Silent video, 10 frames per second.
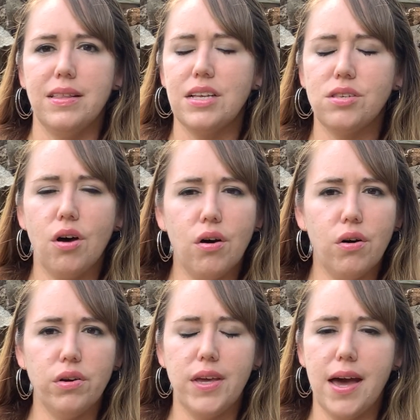That's
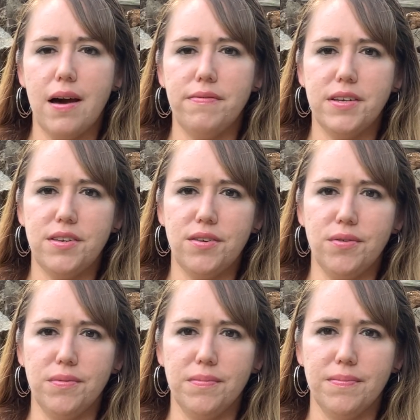all you have to
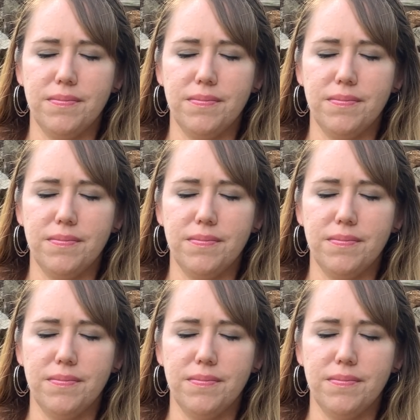do.